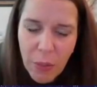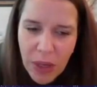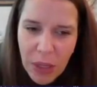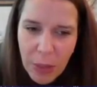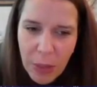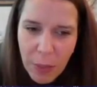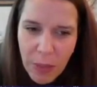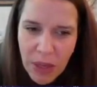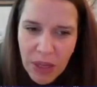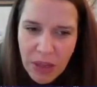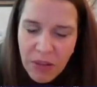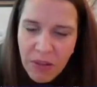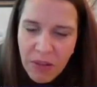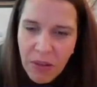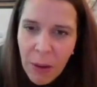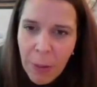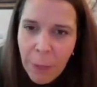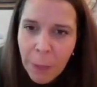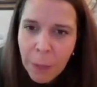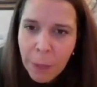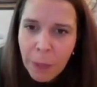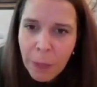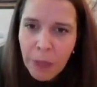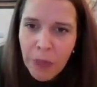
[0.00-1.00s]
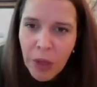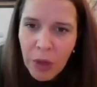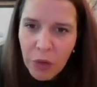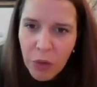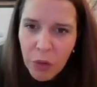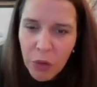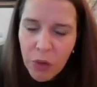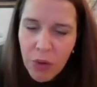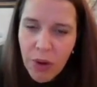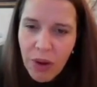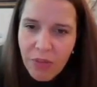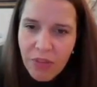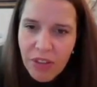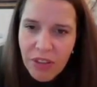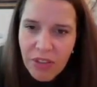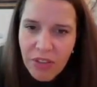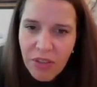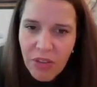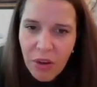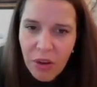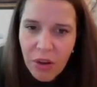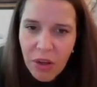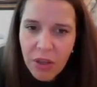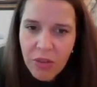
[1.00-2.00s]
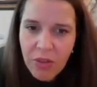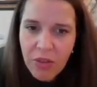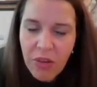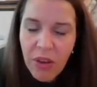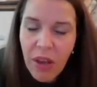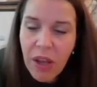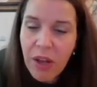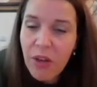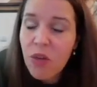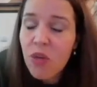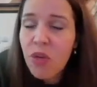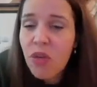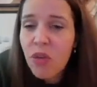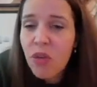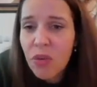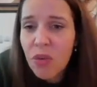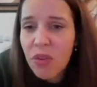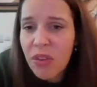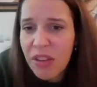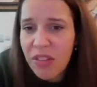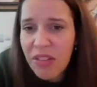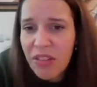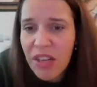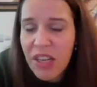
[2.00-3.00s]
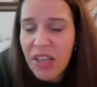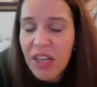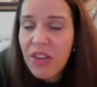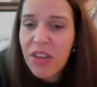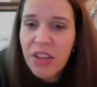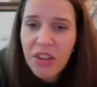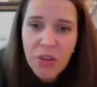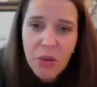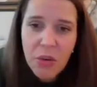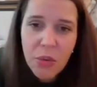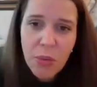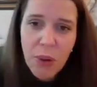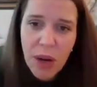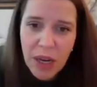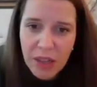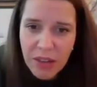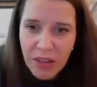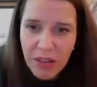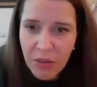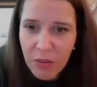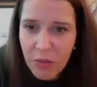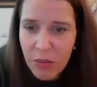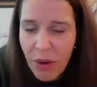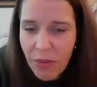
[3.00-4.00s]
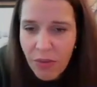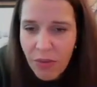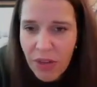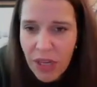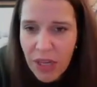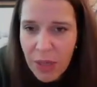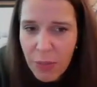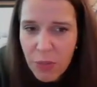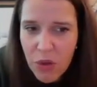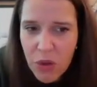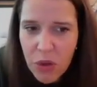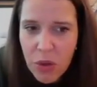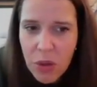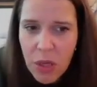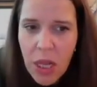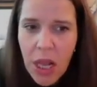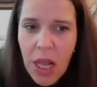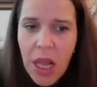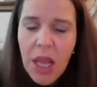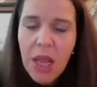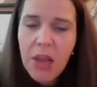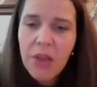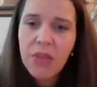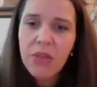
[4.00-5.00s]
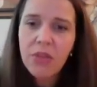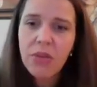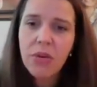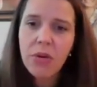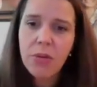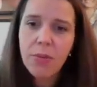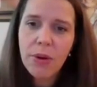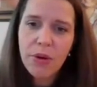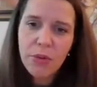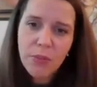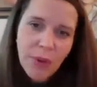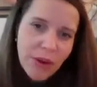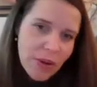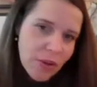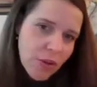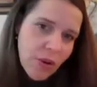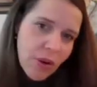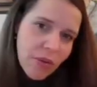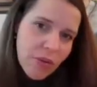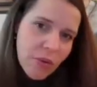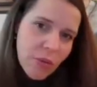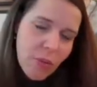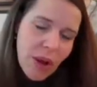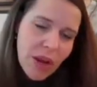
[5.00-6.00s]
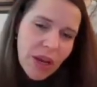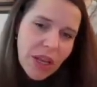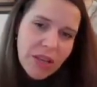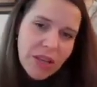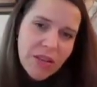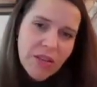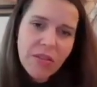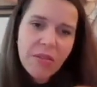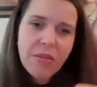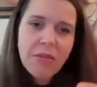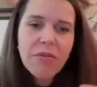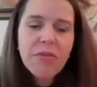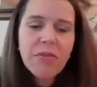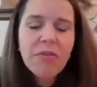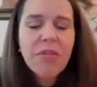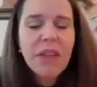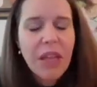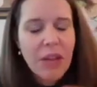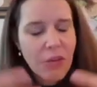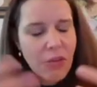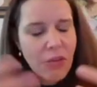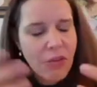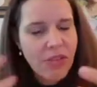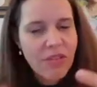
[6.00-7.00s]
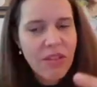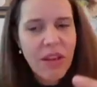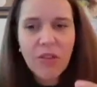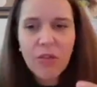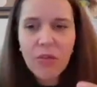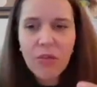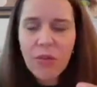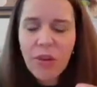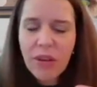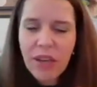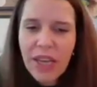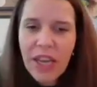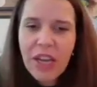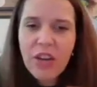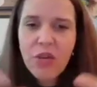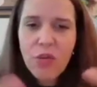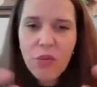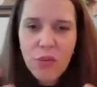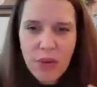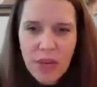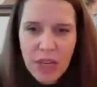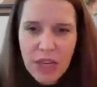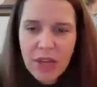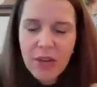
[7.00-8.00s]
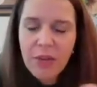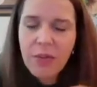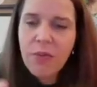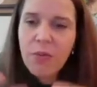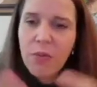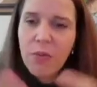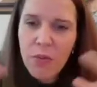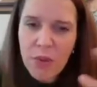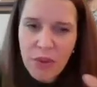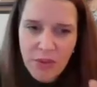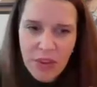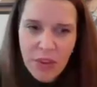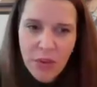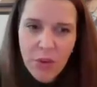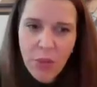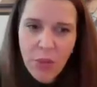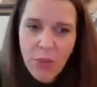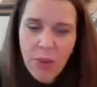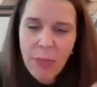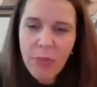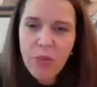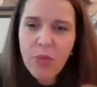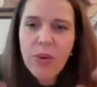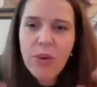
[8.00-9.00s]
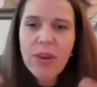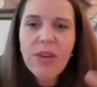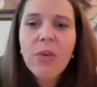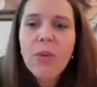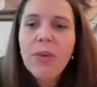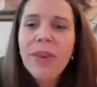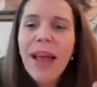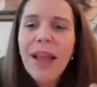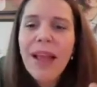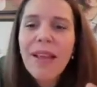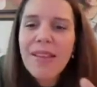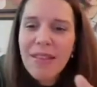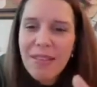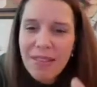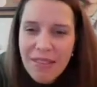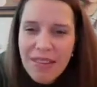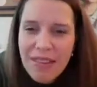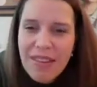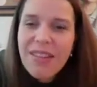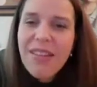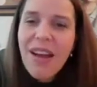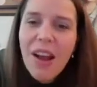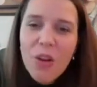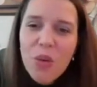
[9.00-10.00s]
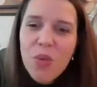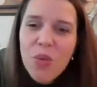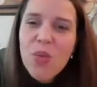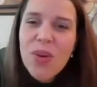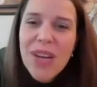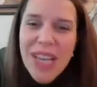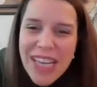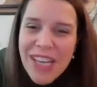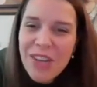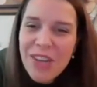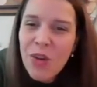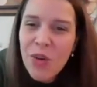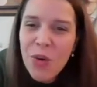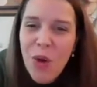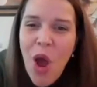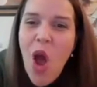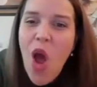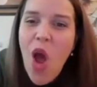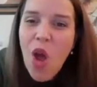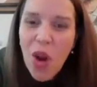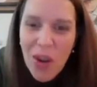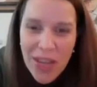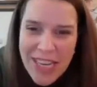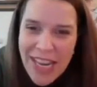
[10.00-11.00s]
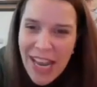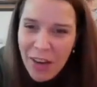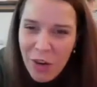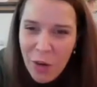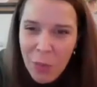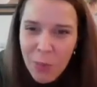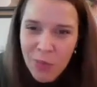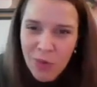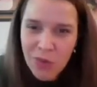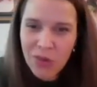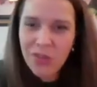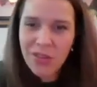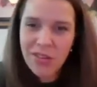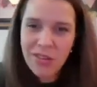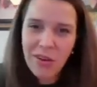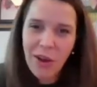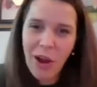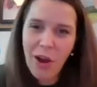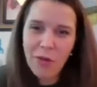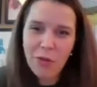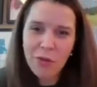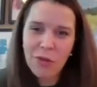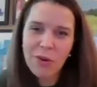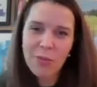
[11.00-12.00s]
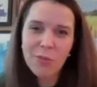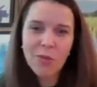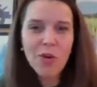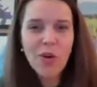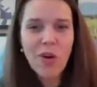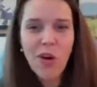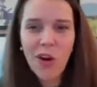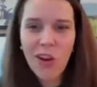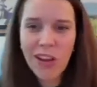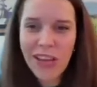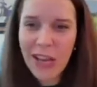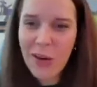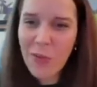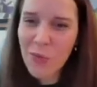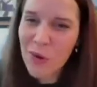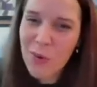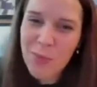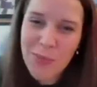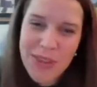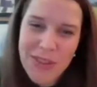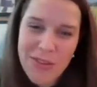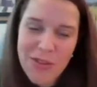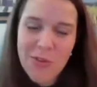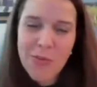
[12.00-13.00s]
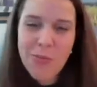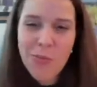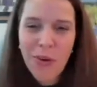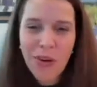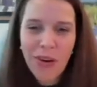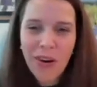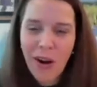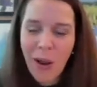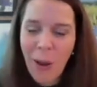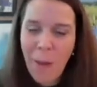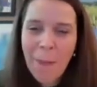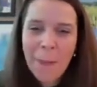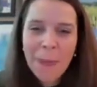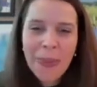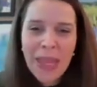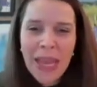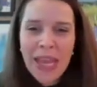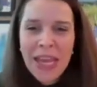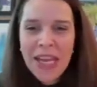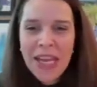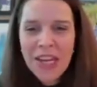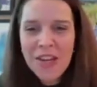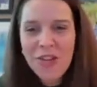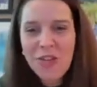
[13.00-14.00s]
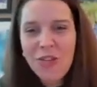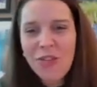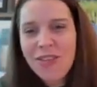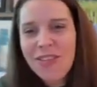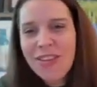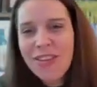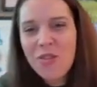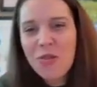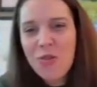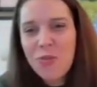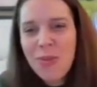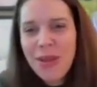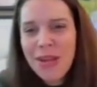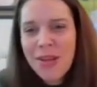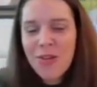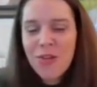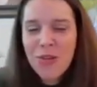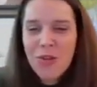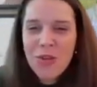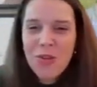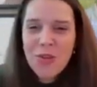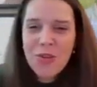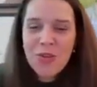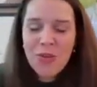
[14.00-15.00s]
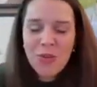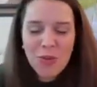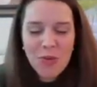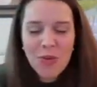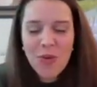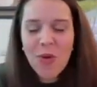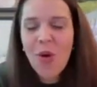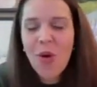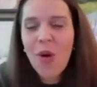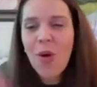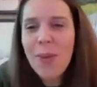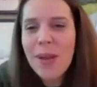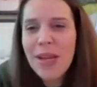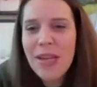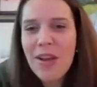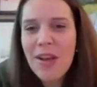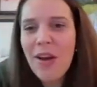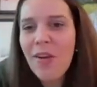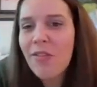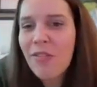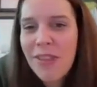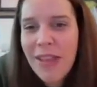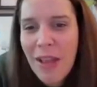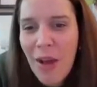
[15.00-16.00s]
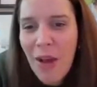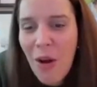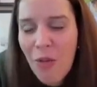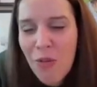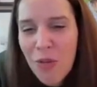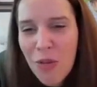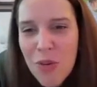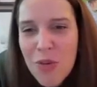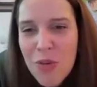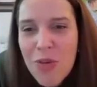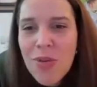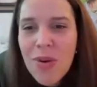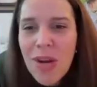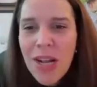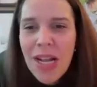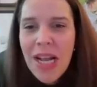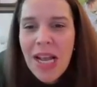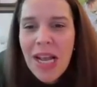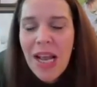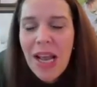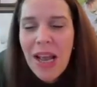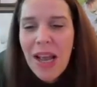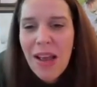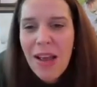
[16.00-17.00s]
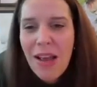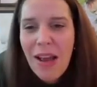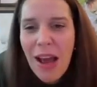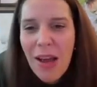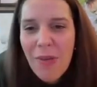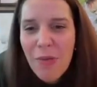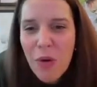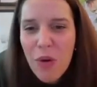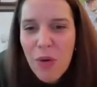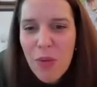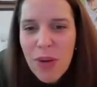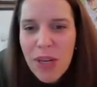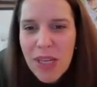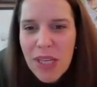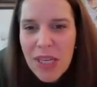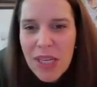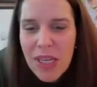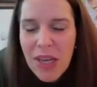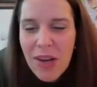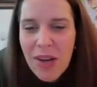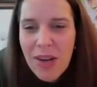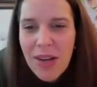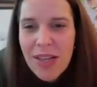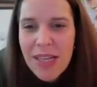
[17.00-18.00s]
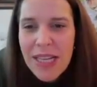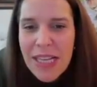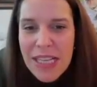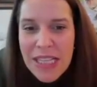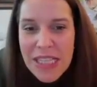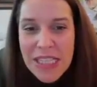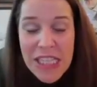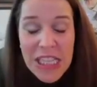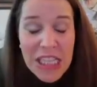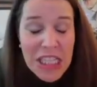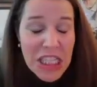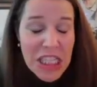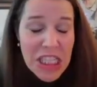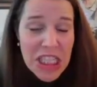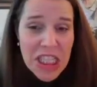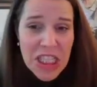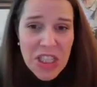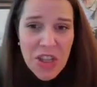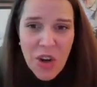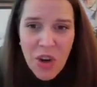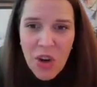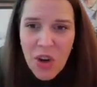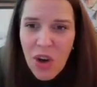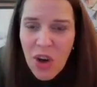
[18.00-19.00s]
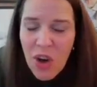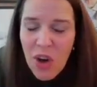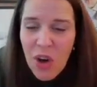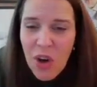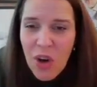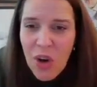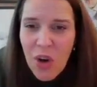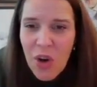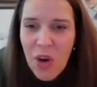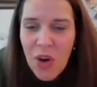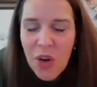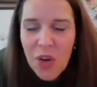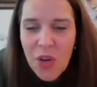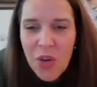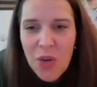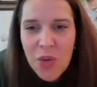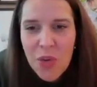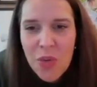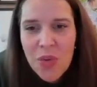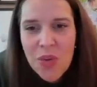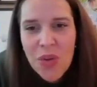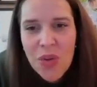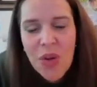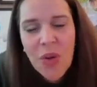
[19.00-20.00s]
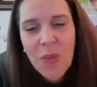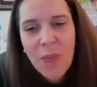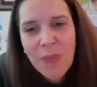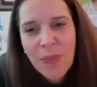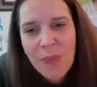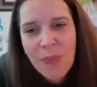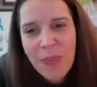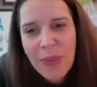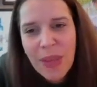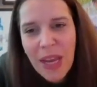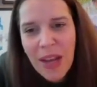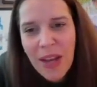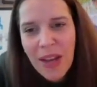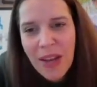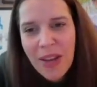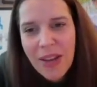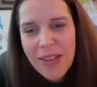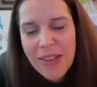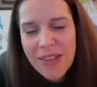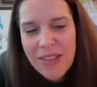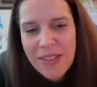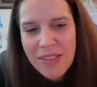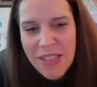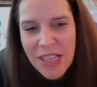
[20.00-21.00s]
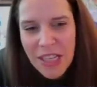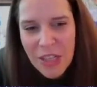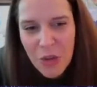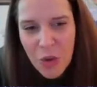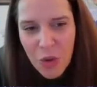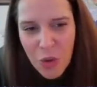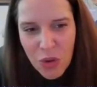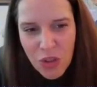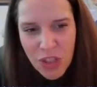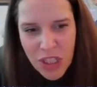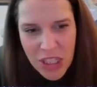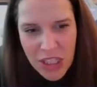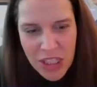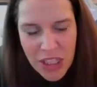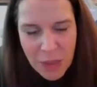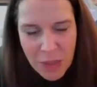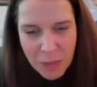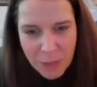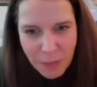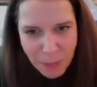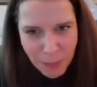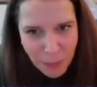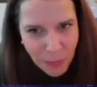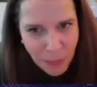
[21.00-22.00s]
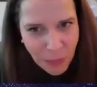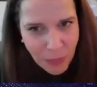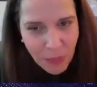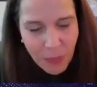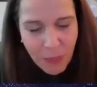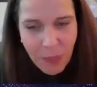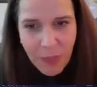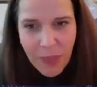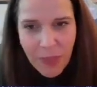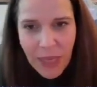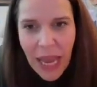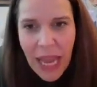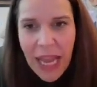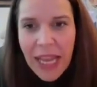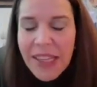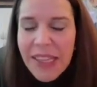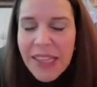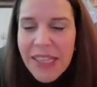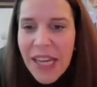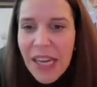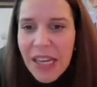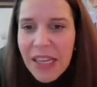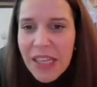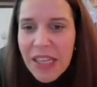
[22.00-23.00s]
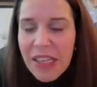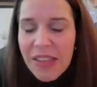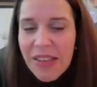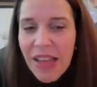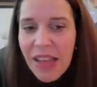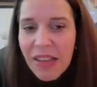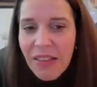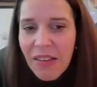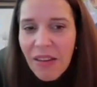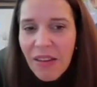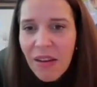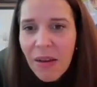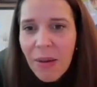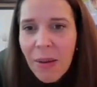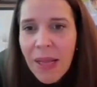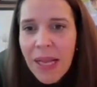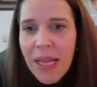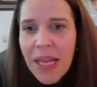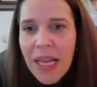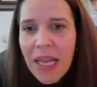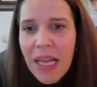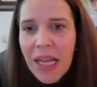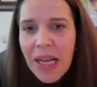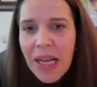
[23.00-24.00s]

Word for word: it means. So you have these tokens and you don't necessarily need a wallet if you have crypto. So, but when you have a wallet, then you start to engage really within the Web3. So these are really the early adopters of crypto. Again, we'd be super interested to know how many of you have already tested or used these technologies. And the idea is that